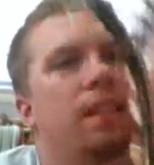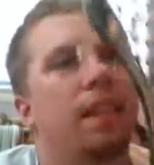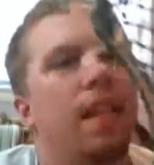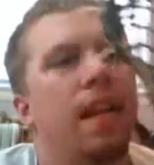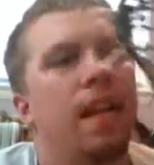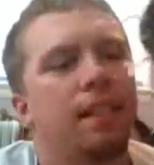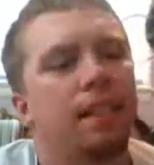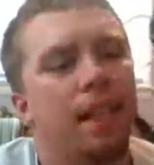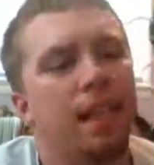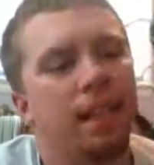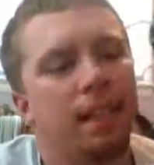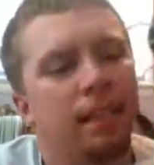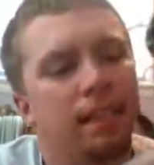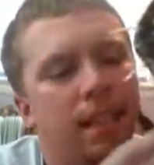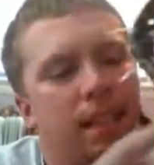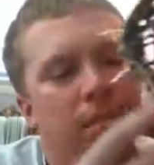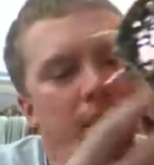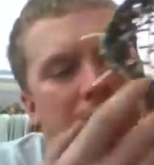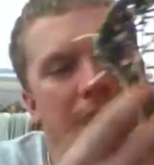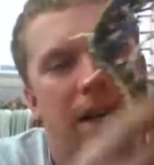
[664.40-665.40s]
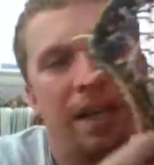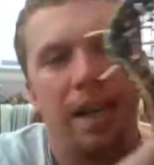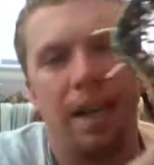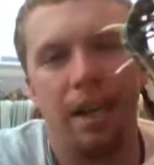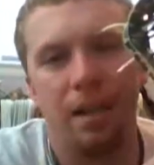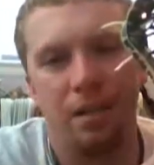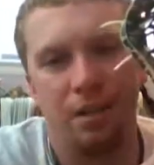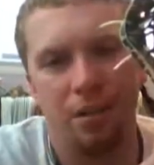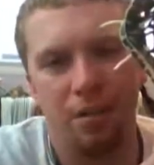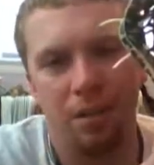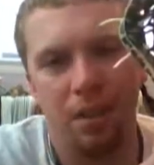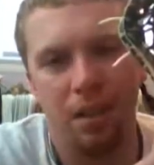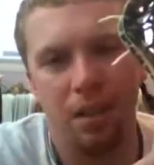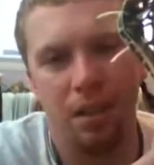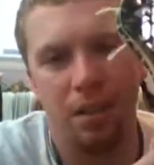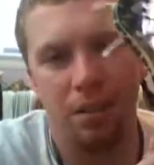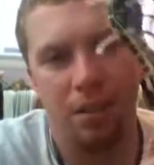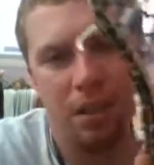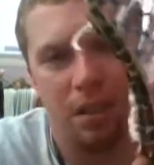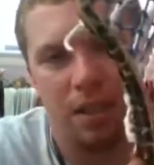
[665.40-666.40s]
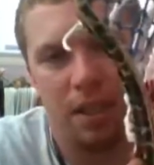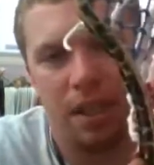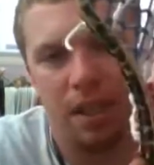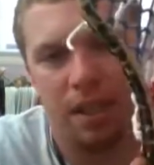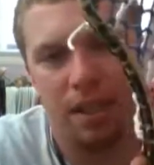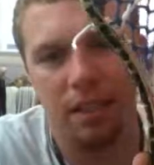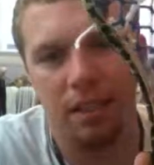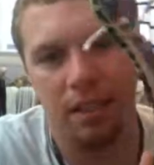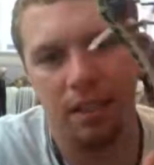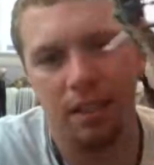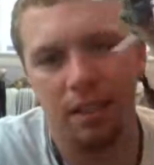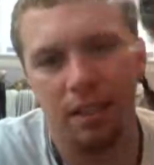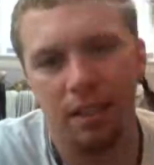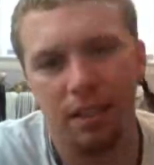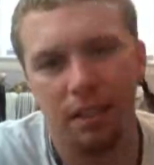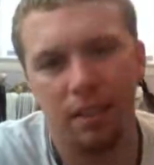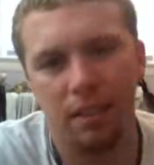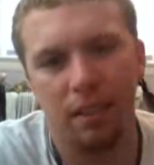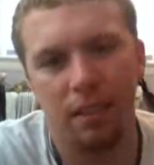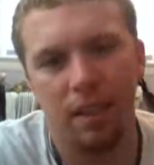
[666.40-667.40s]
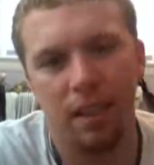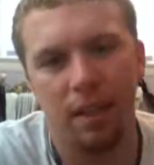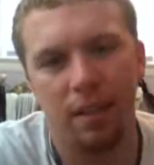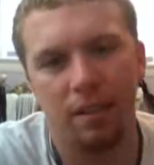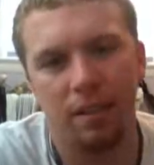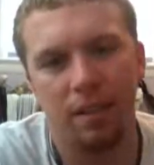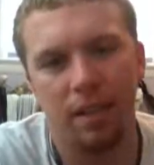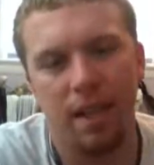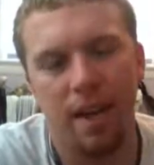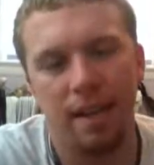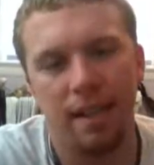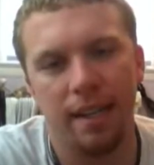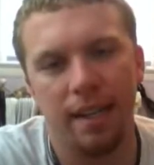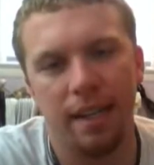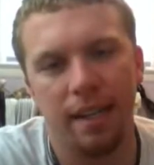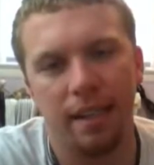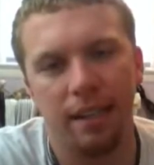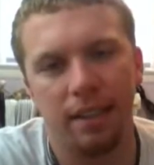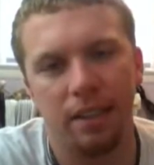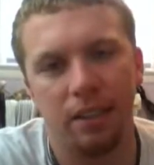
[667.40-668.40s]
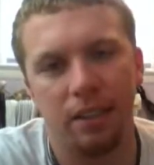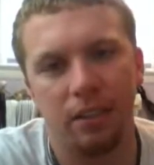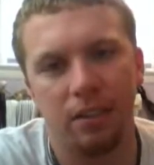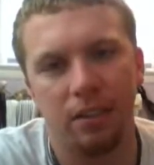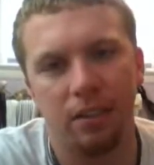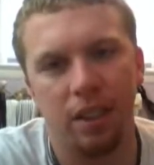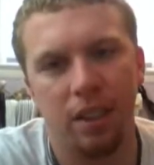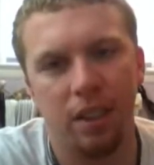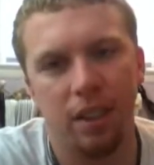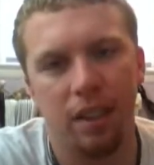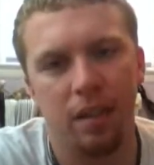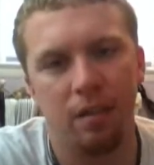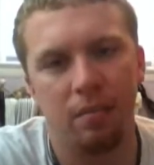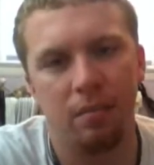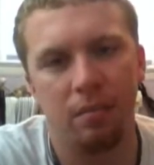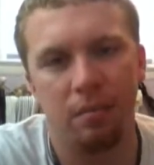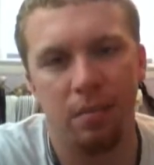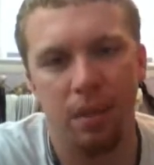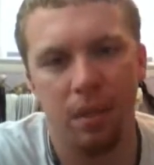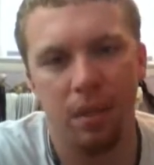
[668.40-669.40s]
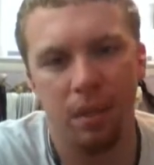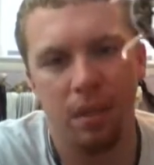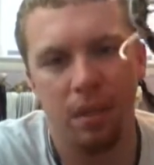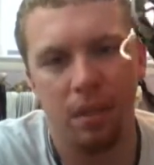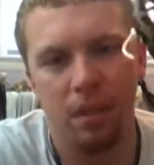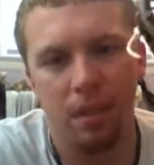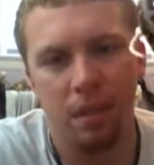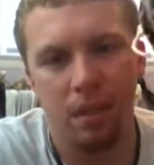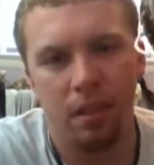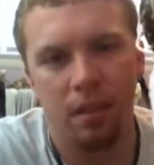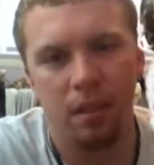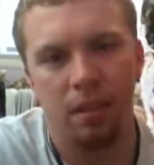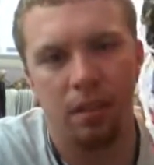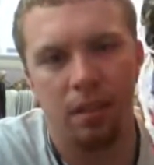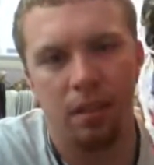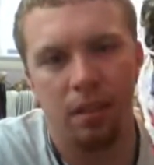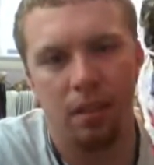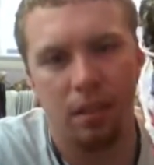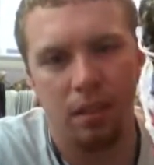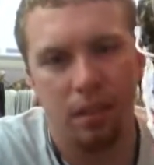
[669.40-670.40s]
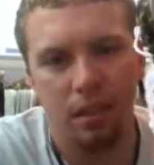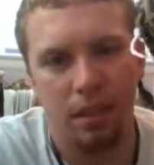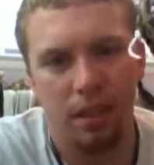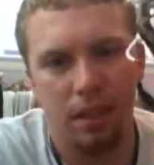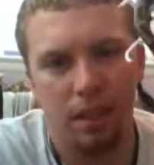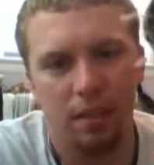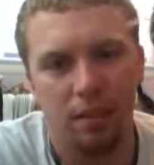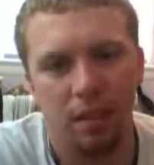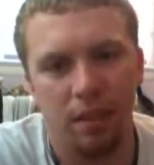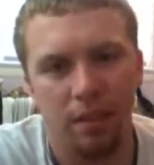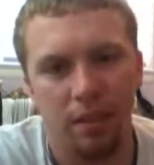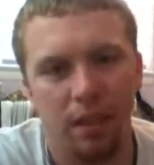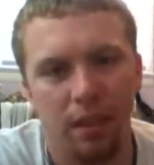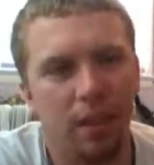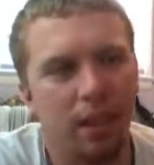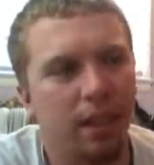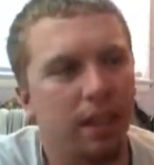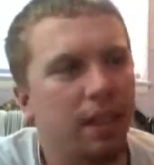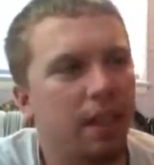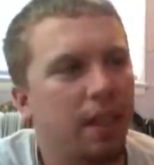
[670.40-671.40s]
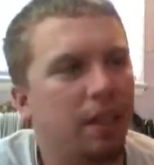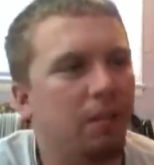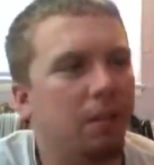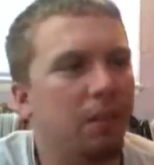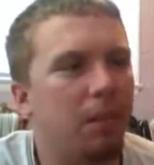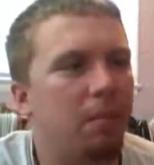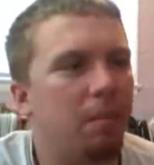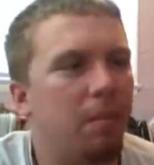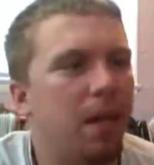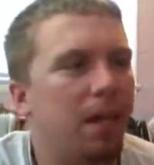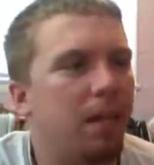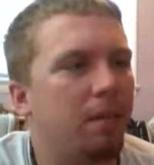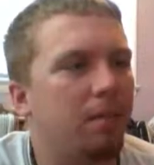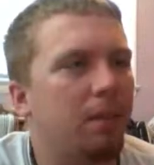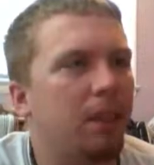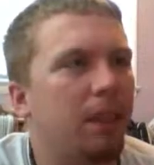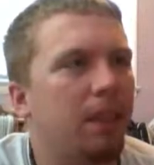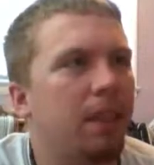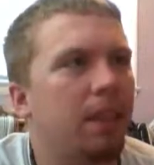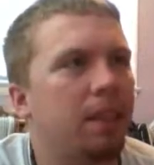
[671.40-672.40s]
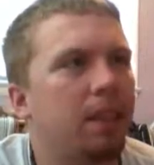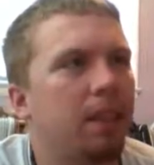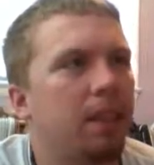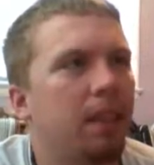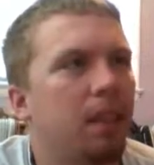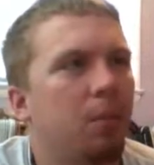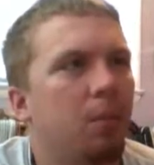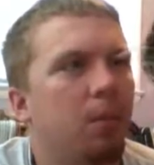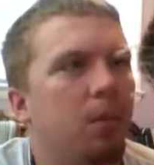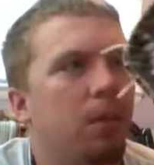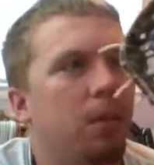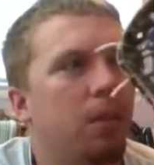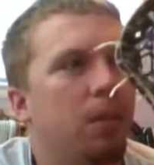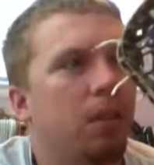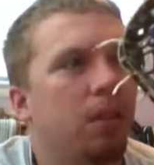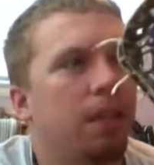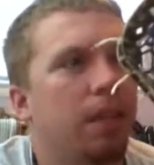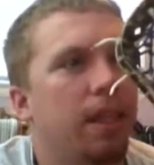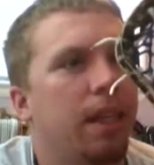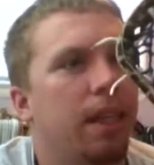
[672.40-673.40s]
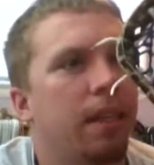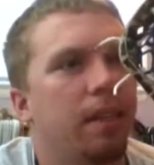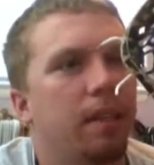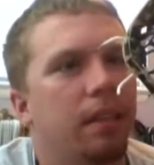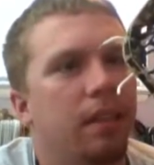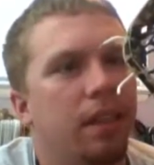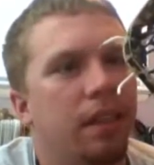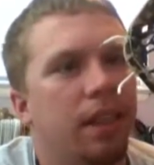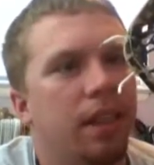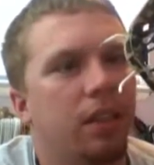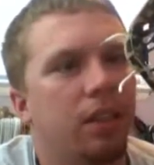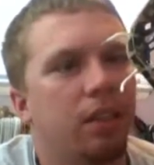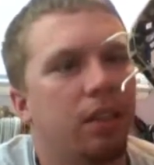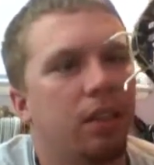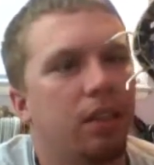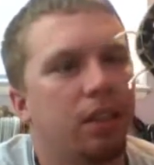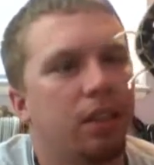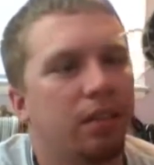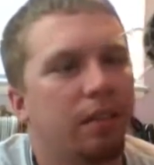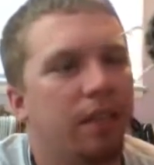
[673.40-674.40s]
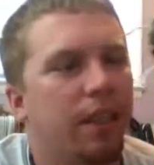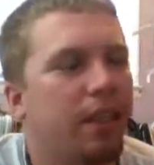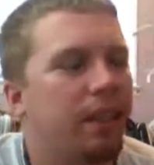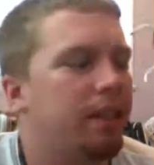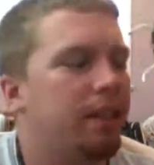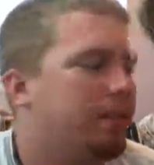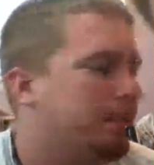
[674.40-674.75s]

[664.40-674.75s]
did not dye this head, but I can do this sort of dye. This is how 9Ks used to come. I don't even think they really make them like this anymore. You gotta kind of look to find